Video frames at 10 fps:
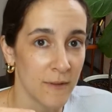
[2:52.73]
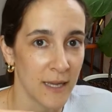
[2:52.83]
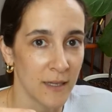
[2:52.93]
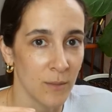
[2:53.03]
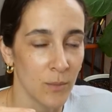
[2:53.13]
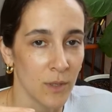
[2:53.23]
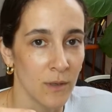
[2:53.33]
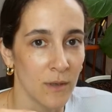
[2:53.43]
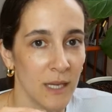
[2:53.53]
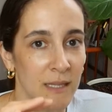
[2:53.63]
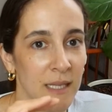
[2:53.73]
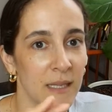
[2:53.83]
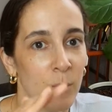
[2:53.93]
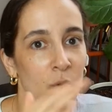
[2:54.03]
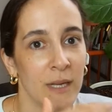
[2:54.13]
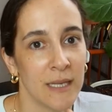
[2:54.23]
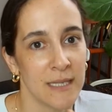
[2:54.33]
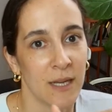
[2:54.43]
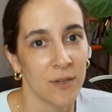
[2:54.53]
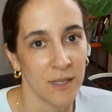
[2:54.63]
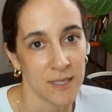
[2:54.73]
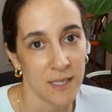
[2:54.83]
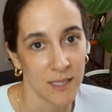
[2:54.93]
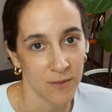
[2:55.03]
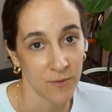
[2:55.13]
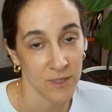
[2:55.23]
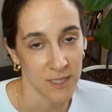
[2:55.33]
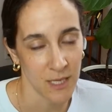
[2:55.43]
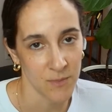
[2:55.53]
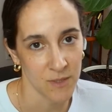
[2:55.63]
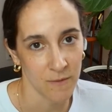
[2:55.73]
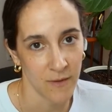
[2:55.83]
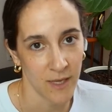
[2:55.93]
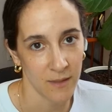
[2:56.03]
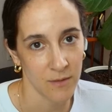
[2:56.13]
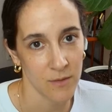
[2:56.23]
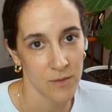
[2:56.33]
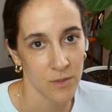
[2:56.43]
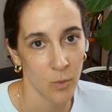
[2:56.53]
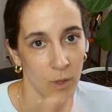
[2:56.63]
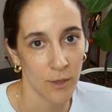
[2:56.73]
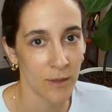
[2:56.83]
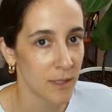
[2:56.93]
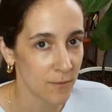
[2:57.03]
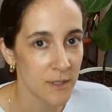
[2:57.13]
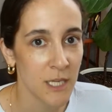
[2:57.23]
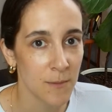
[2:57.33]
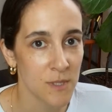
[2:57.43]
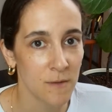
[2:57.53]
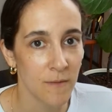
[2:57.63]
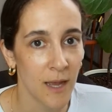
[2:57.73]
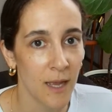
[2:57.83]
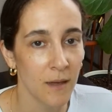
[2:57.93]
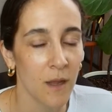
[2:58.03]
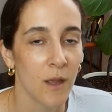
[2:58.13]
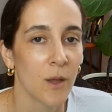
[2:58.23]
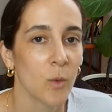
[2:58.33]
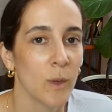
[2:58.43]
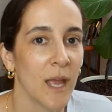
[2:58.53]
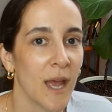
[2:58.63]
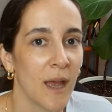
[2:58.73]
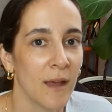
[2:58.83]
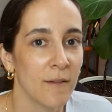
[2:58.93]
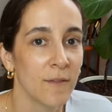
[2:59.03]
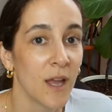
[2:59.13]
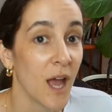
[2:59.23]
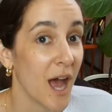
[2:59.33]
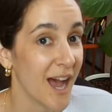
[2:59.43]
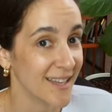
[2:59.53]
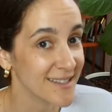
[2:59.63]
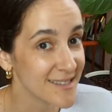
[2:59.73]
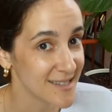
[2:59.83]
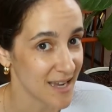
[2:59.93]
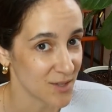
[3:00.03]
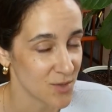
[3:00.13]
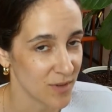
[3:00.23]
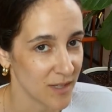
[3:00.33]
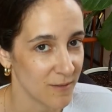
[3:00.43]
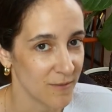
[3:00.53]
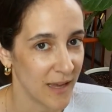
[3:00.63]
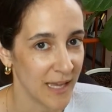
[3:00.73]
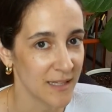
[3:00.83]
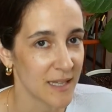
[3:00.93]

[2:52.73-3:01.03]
fat number and then they break it down into the different types of fat. So what are the different types of fat? We have unsaturated fat.